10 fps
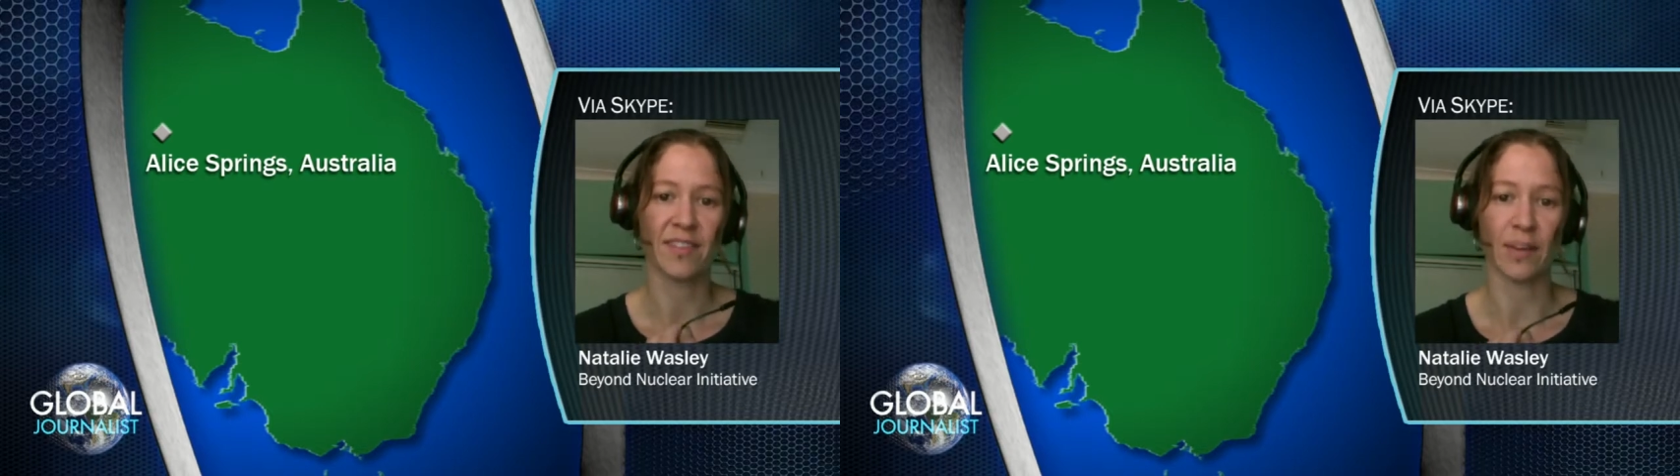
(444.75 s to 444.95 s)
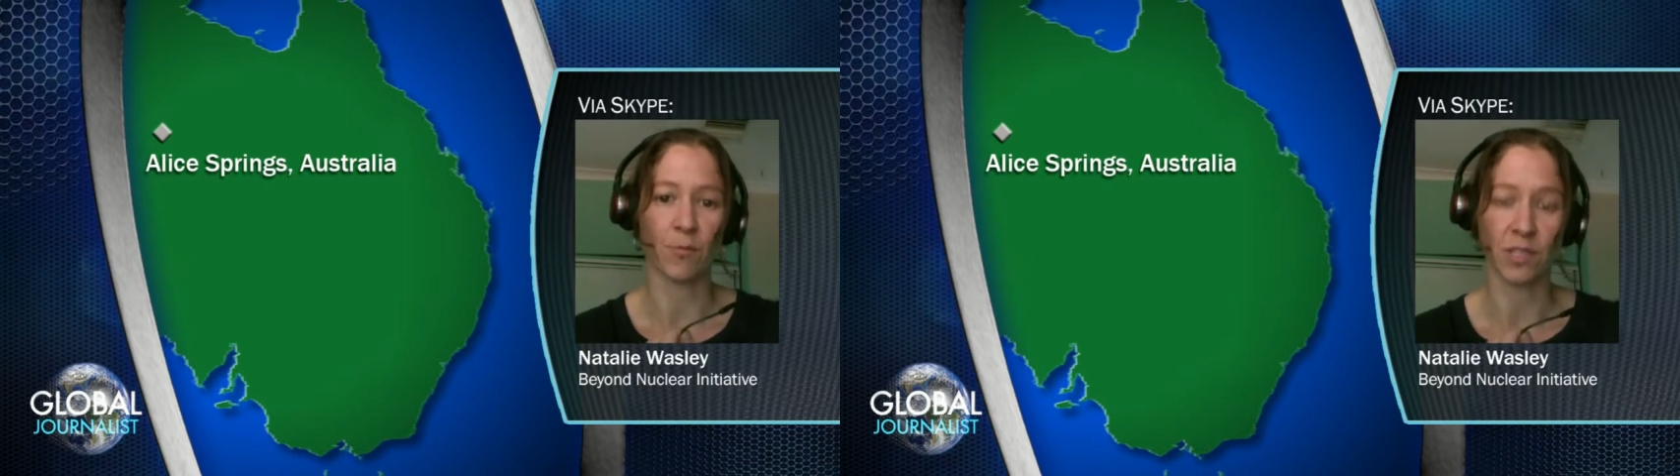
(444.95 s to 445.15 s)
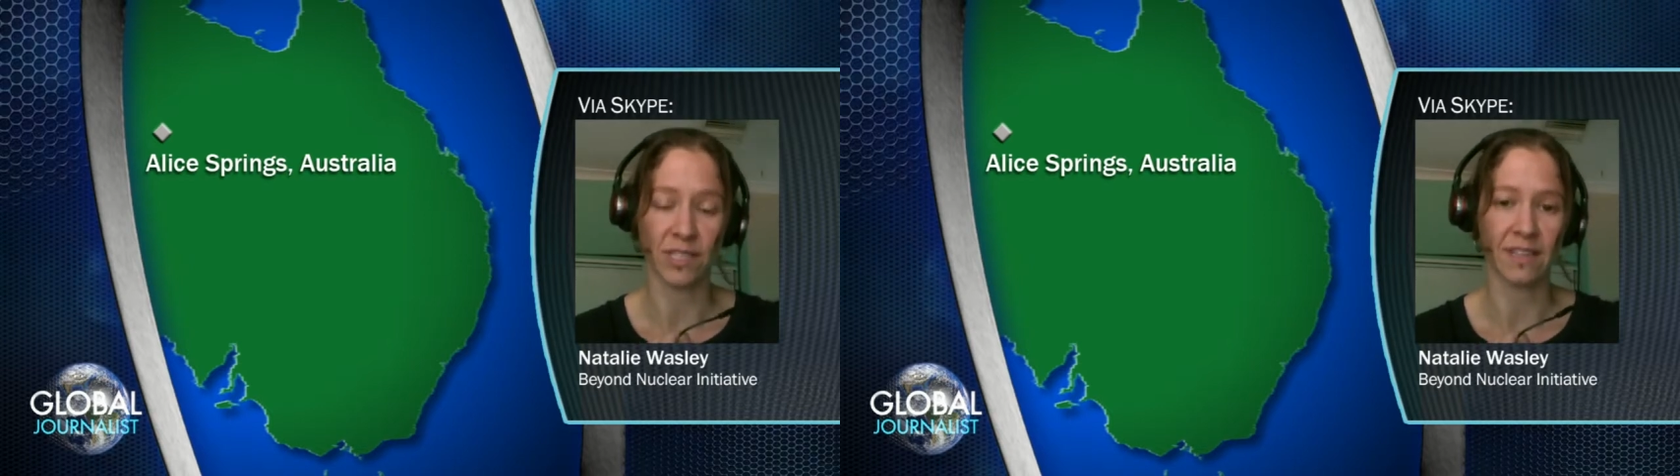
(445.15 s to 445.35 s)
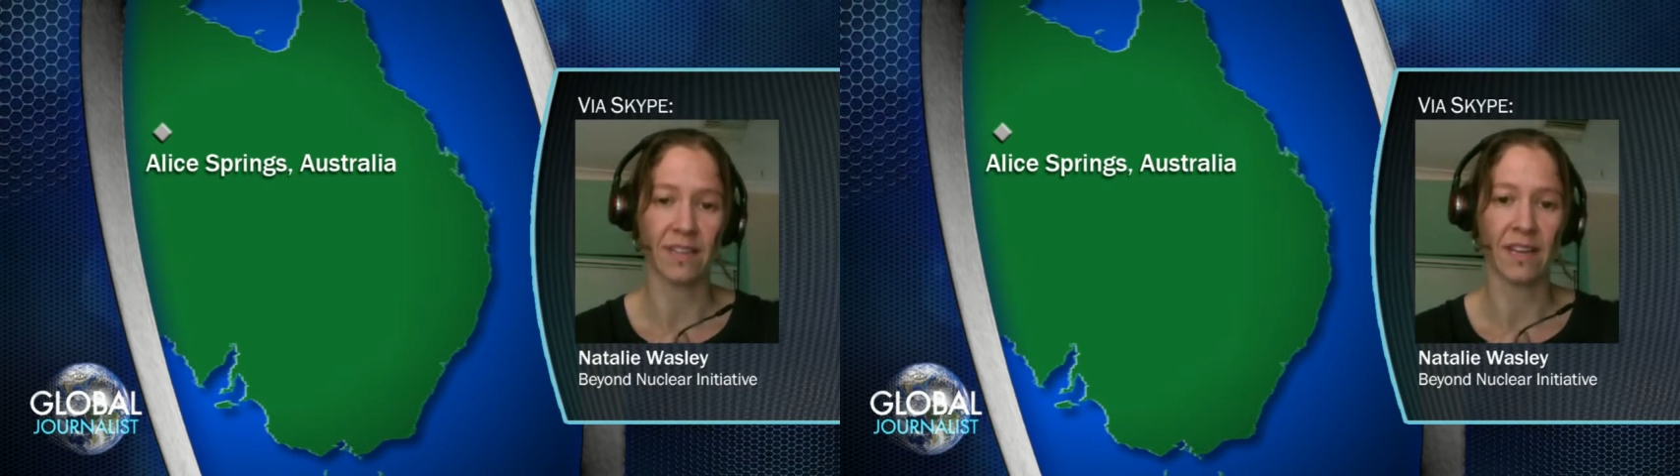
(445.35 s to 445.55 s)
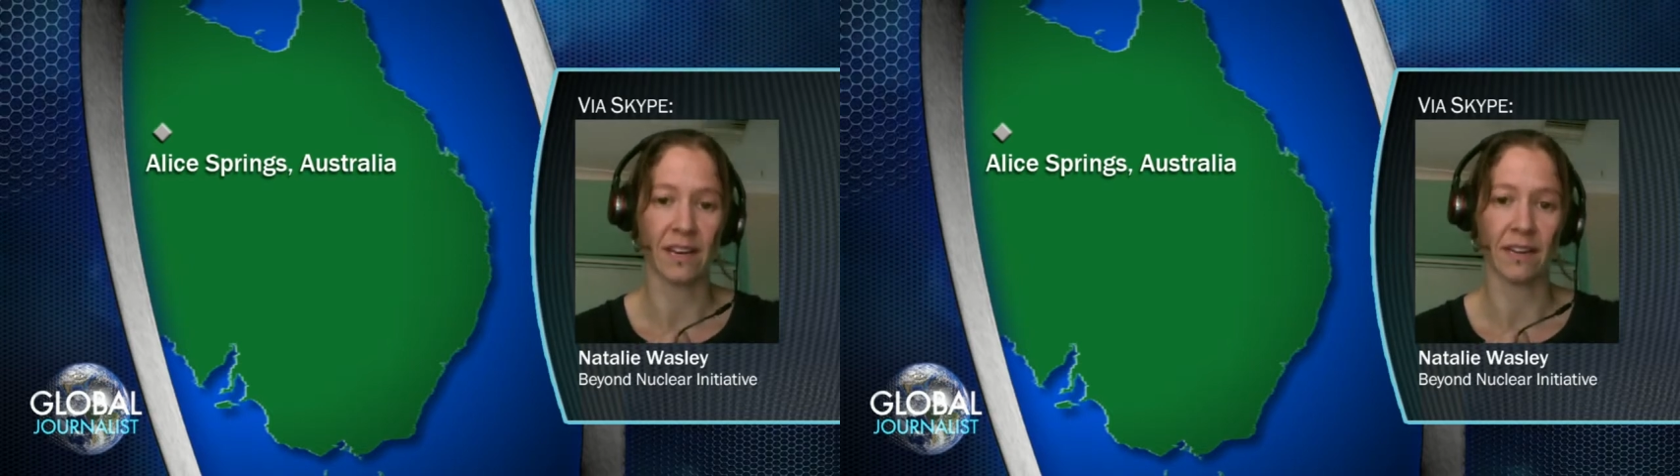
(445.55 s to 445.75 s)
there wasn't
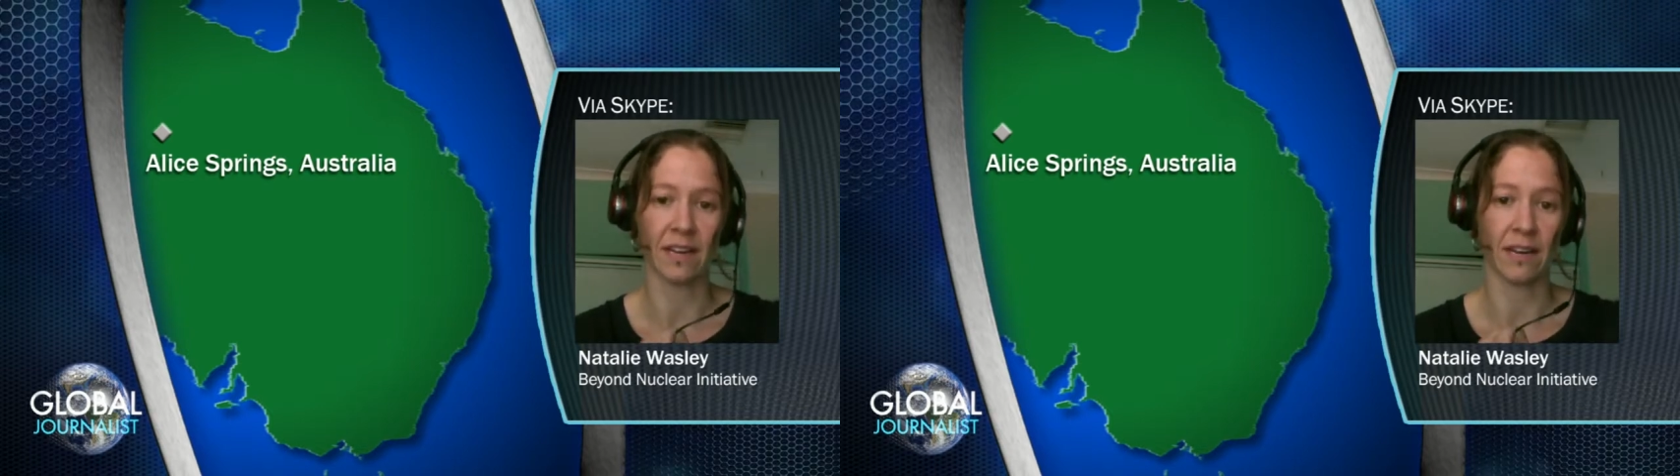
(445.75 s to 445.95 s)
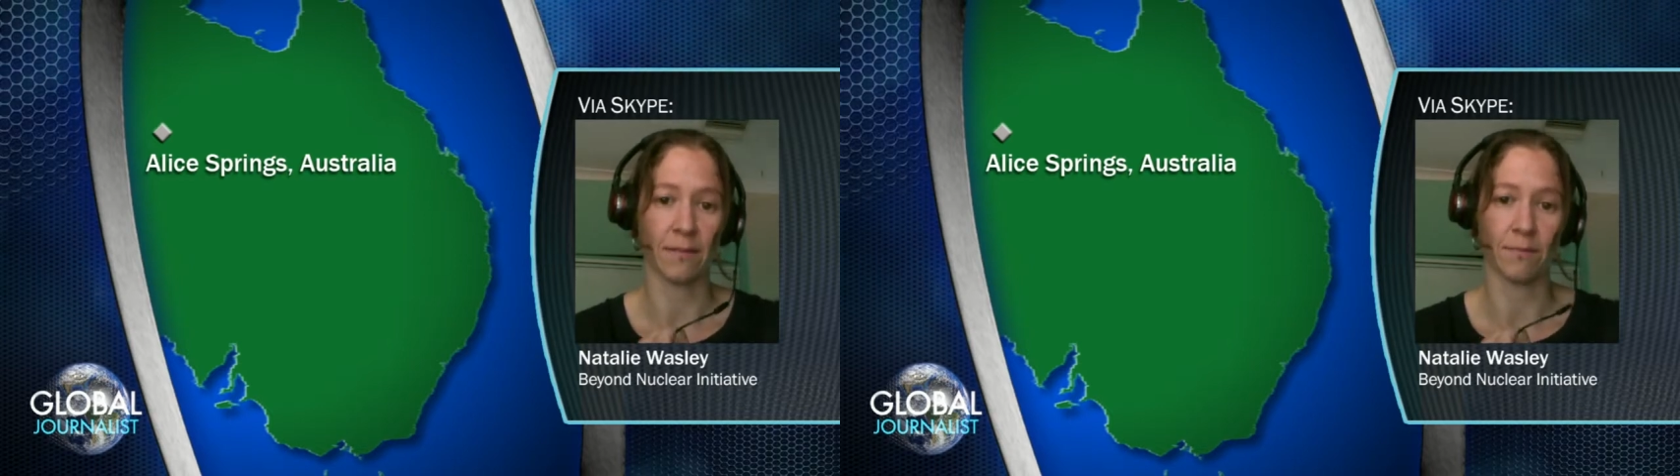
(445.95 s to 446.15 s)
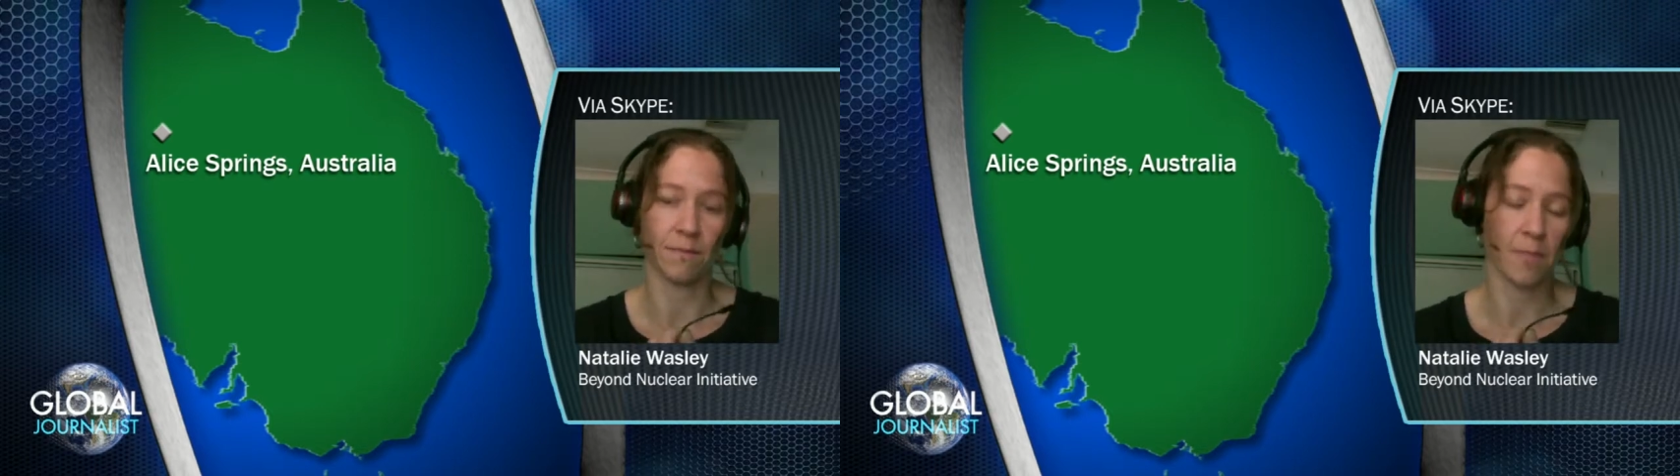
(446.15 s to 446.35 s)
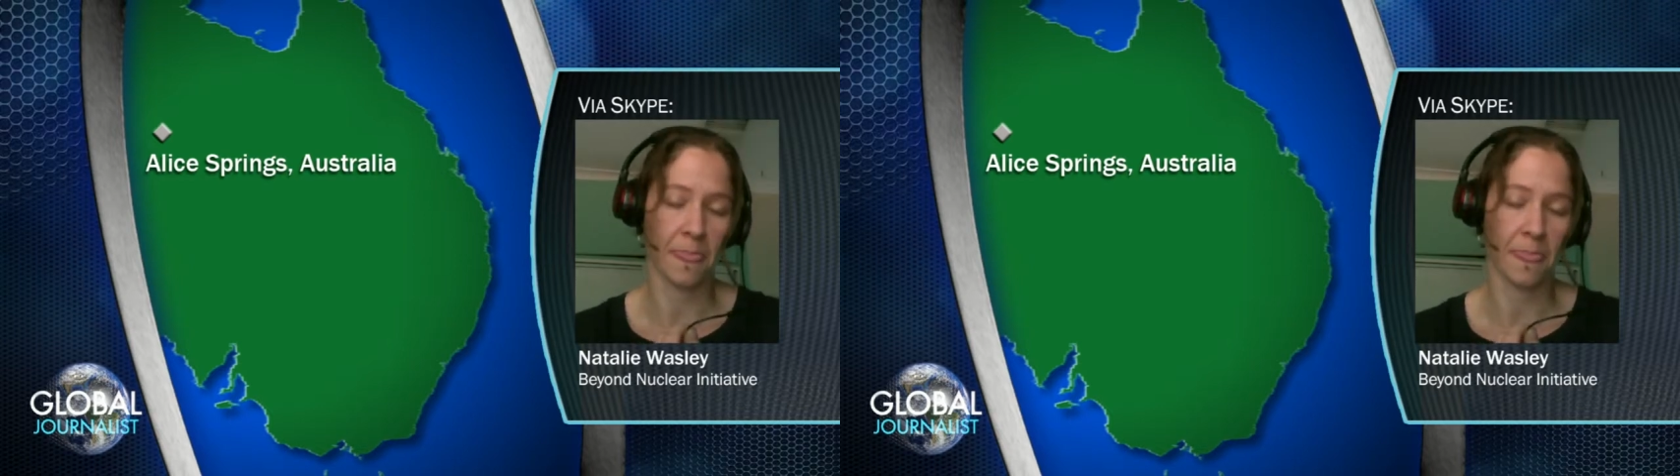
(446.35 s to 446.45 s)
a um,